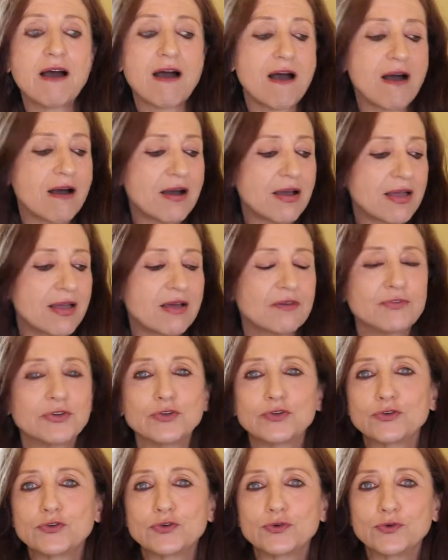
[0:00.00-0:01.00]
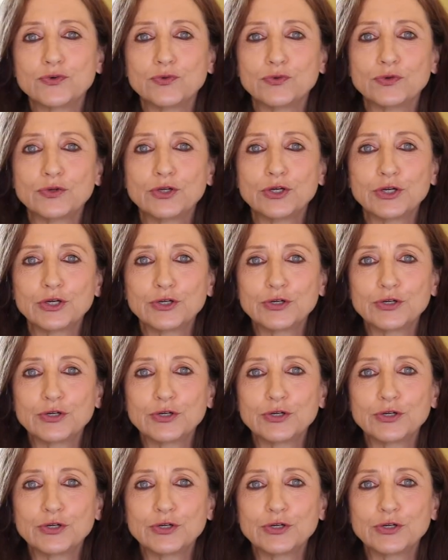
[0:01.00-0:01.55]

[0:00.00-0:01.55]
I have a tool